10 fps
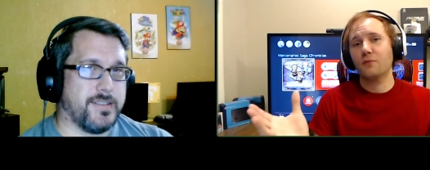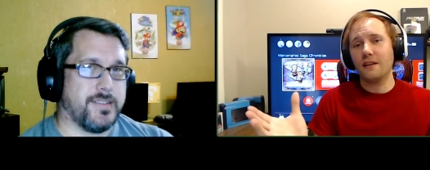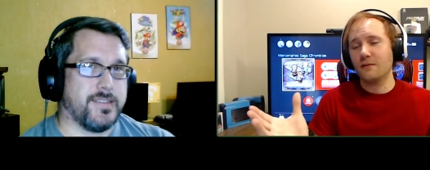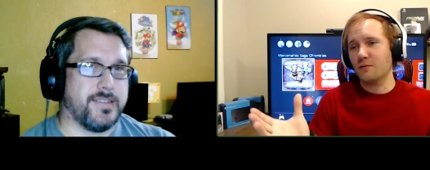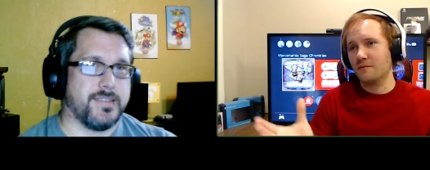Speaker 1: some
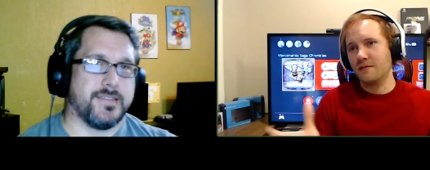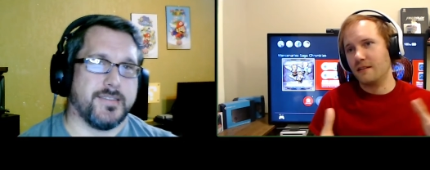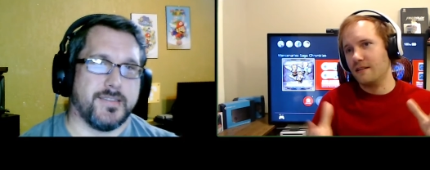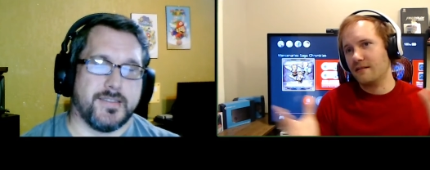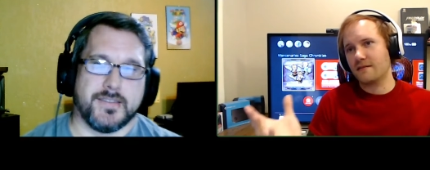breathing room to
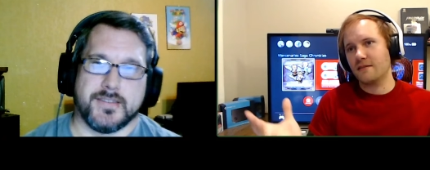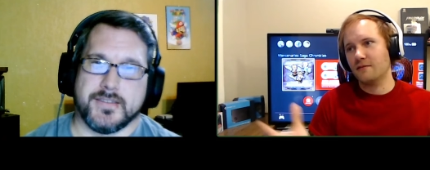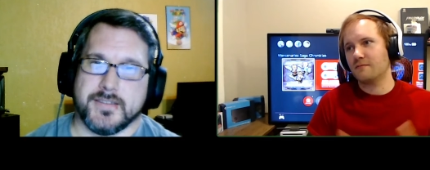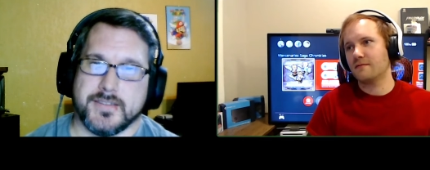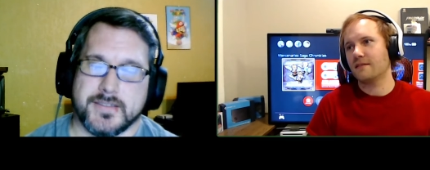these, you
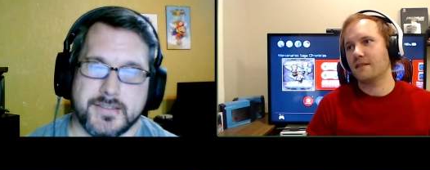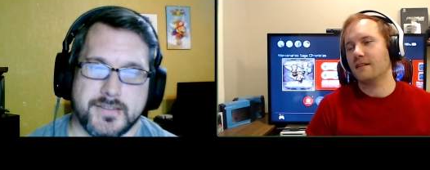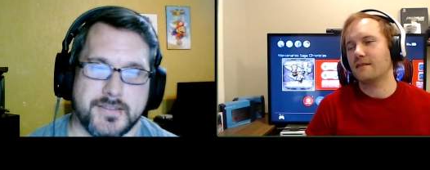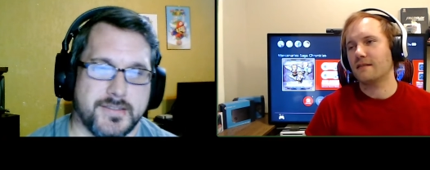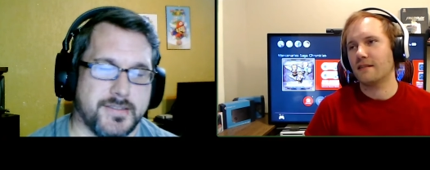know,
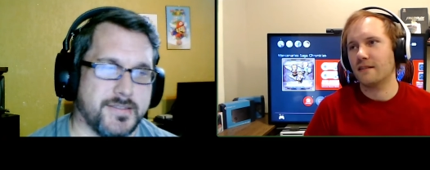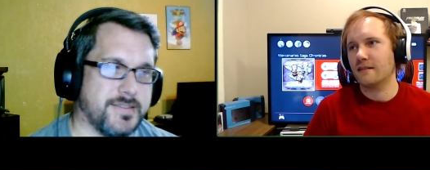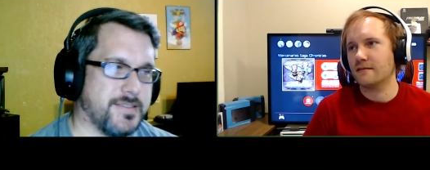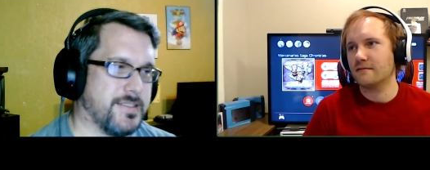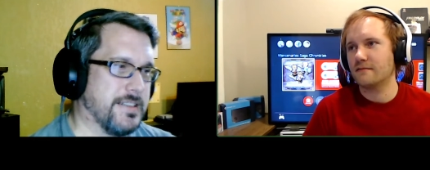these,
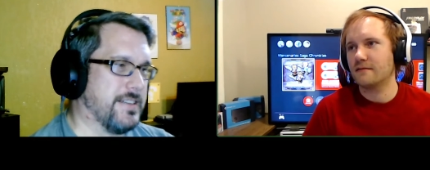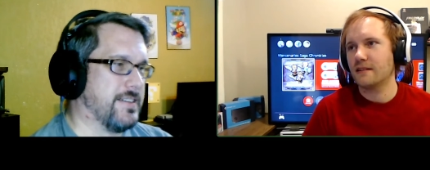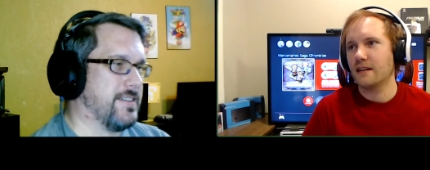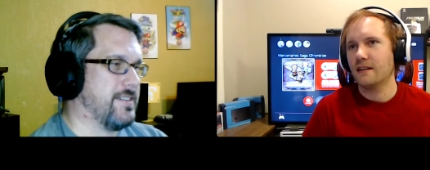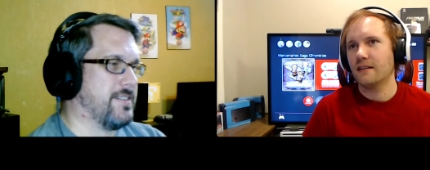uh,
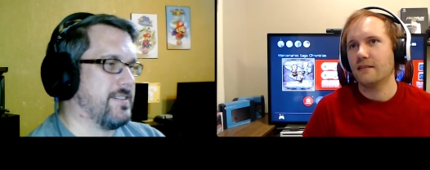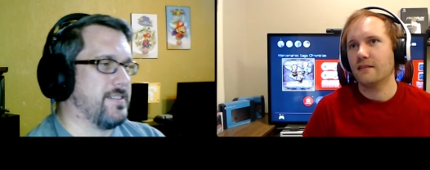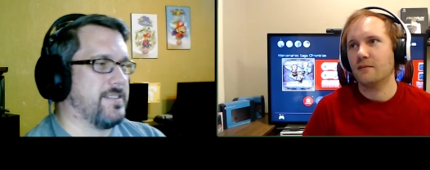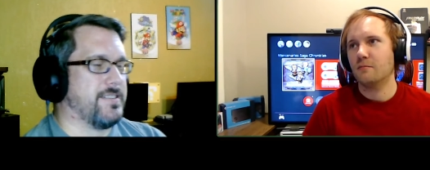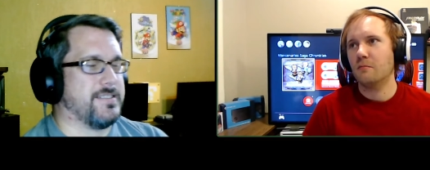
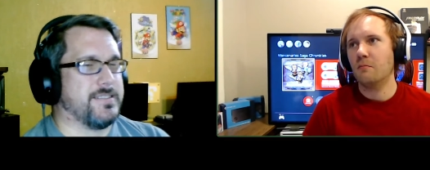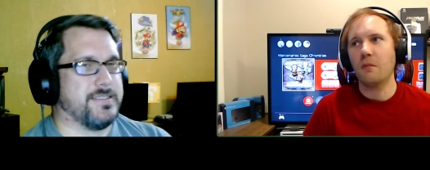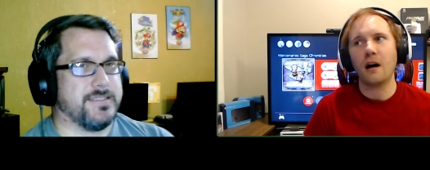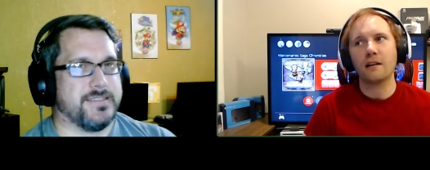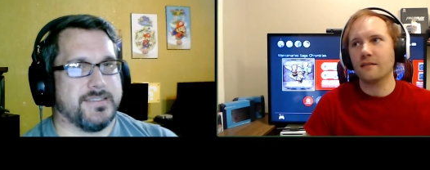you know,
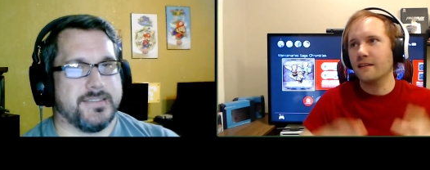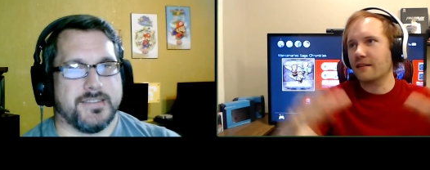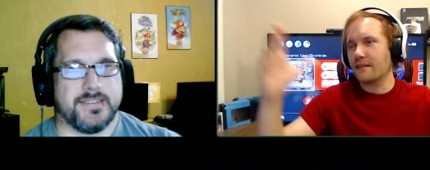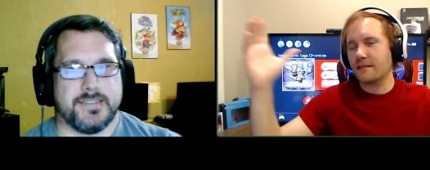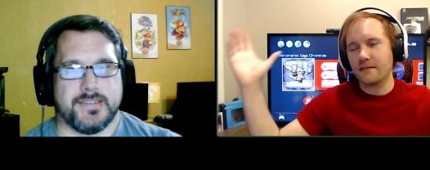
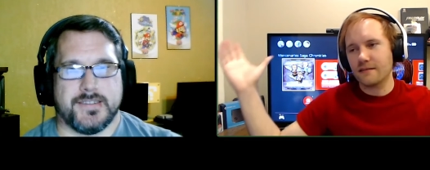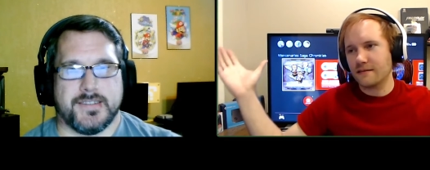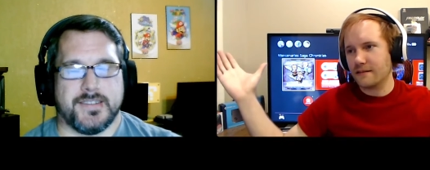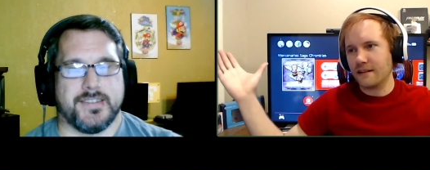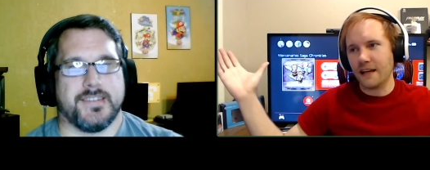monolithic
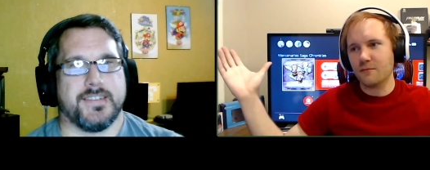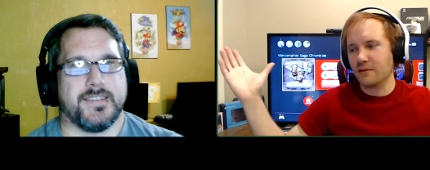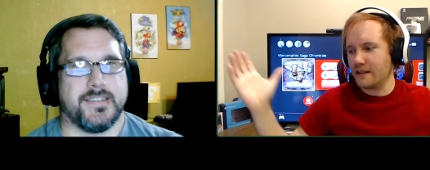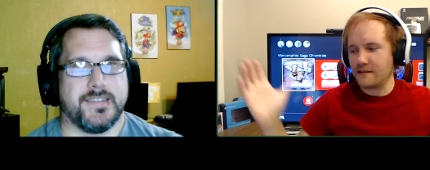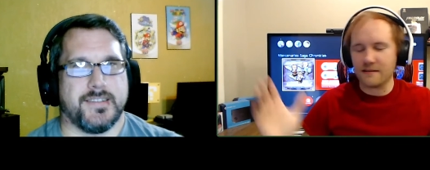game
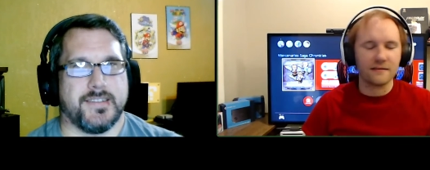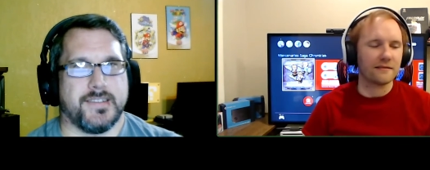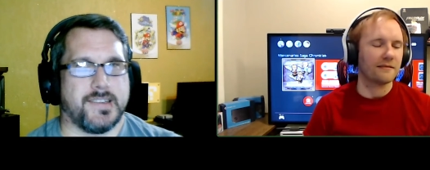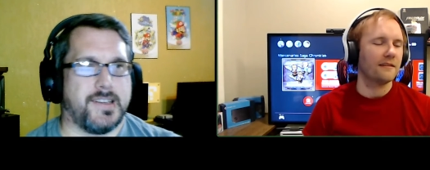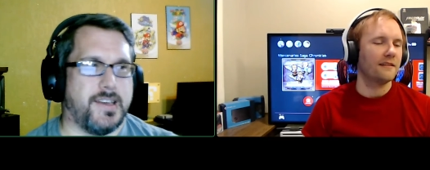releases.
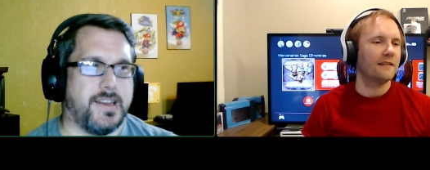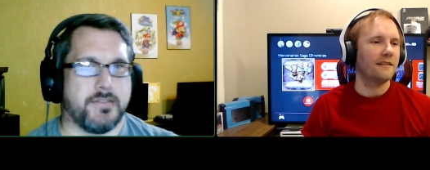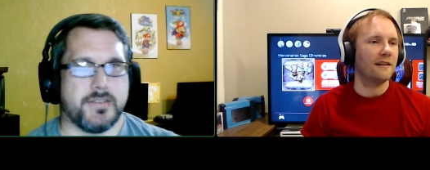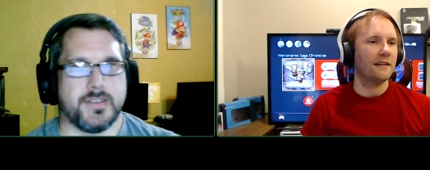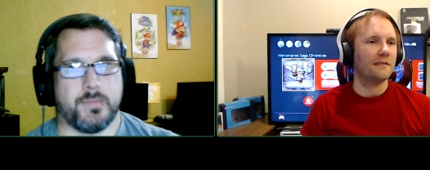
Speaker 2: Kid
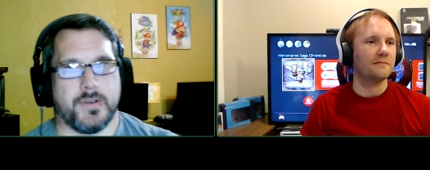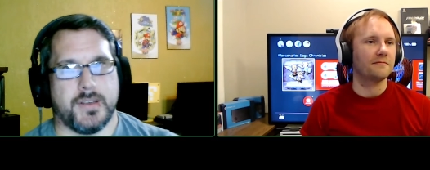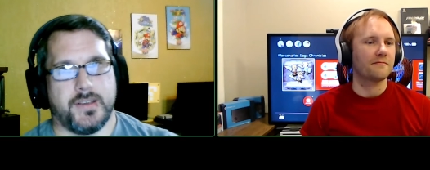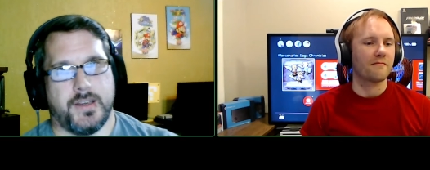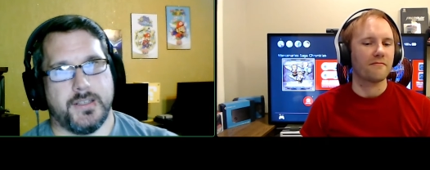Icarus uh,
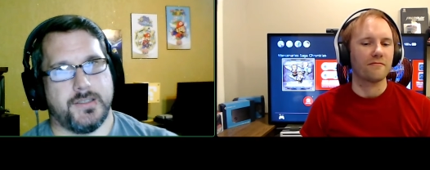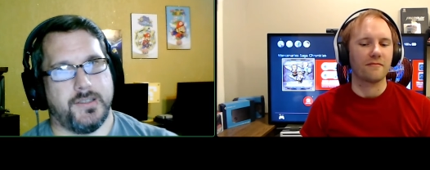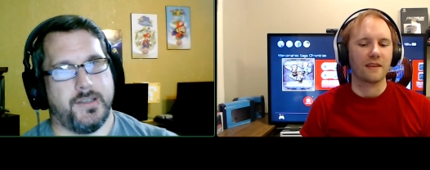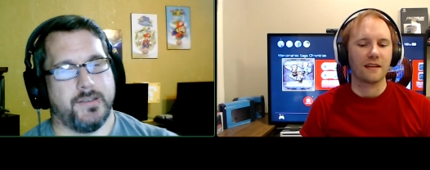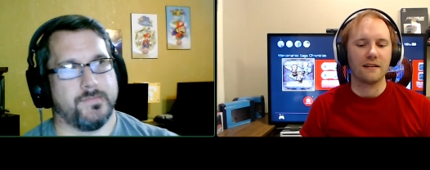Uprising uh,
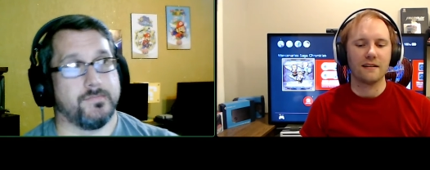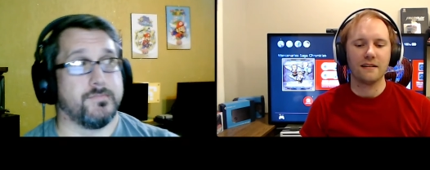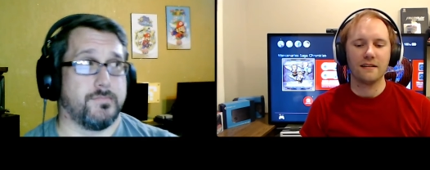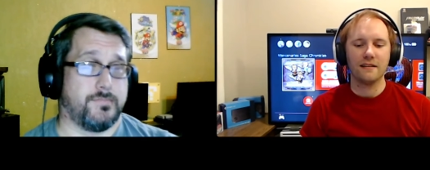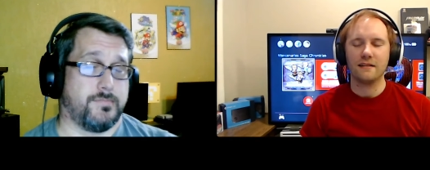HD.
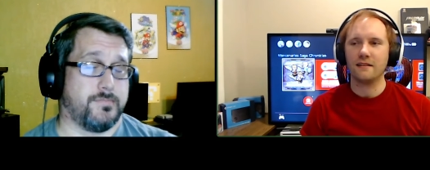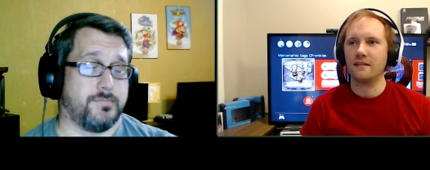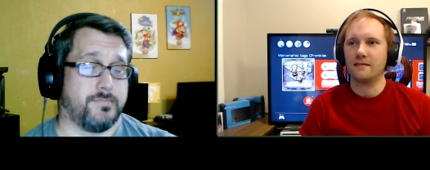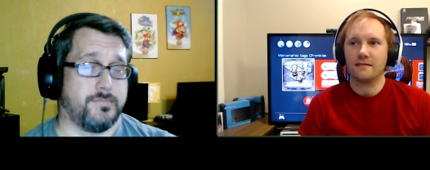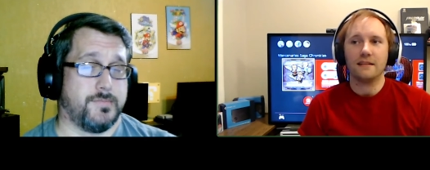
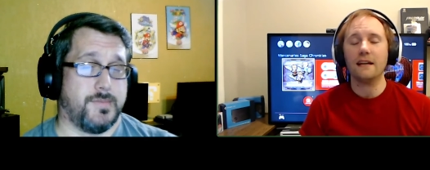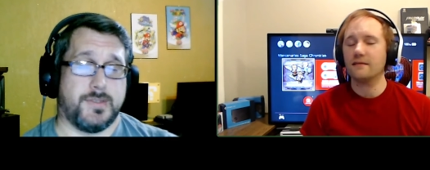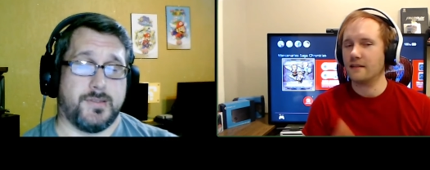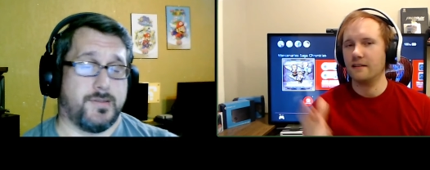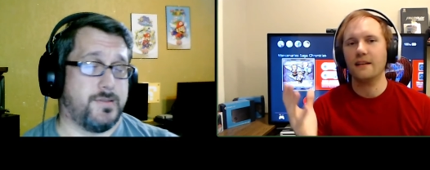
Speaker 1: They,
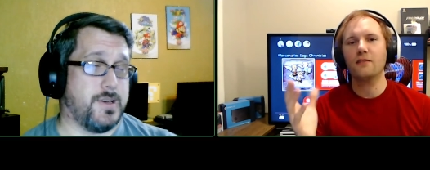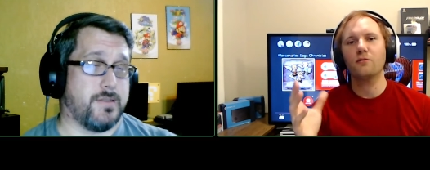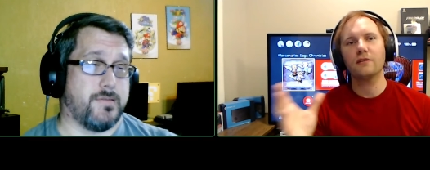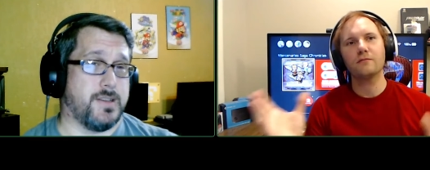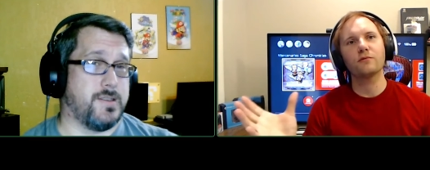yeah,
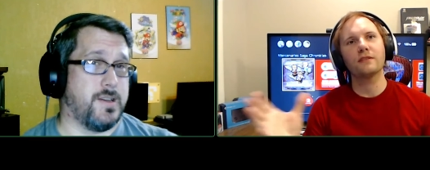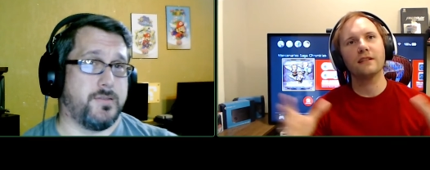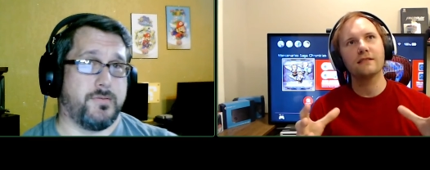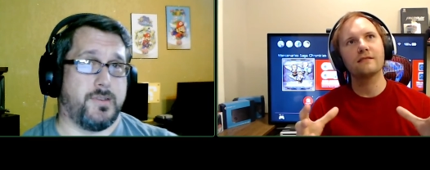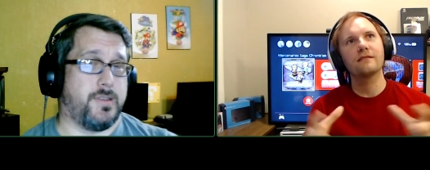Sakurai's
Speaker 2: not
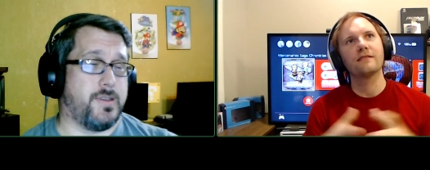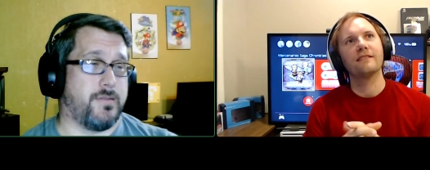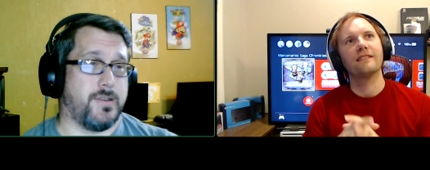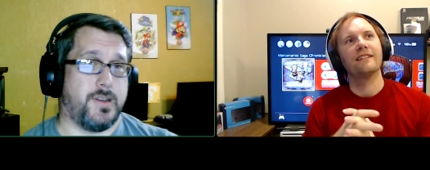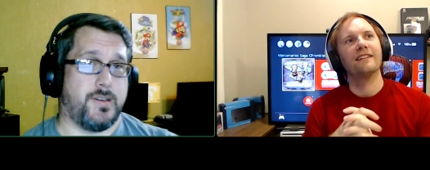doing anything
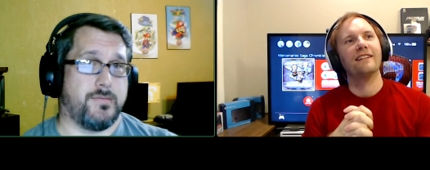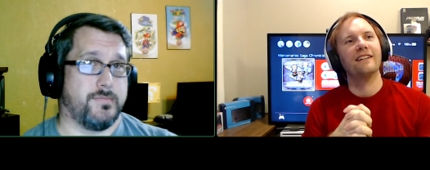right now.